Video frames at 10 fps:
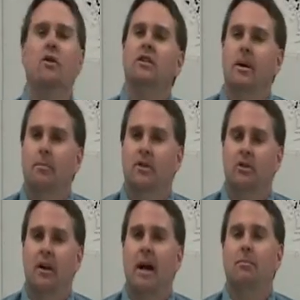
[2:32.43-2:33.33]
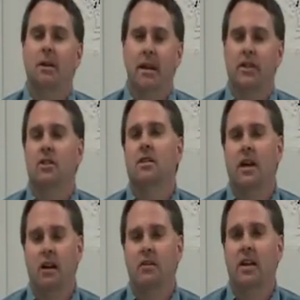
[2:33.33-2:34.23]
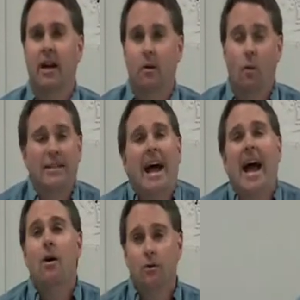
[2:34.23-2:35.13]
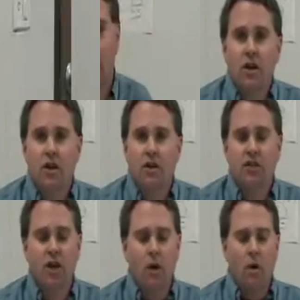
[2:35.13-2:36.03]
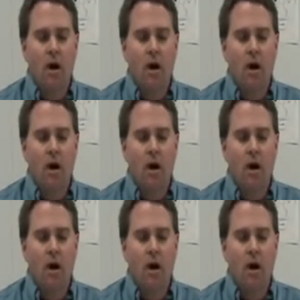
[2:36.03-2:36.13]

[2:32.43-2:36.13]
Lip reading: temperature applications on our side was out. So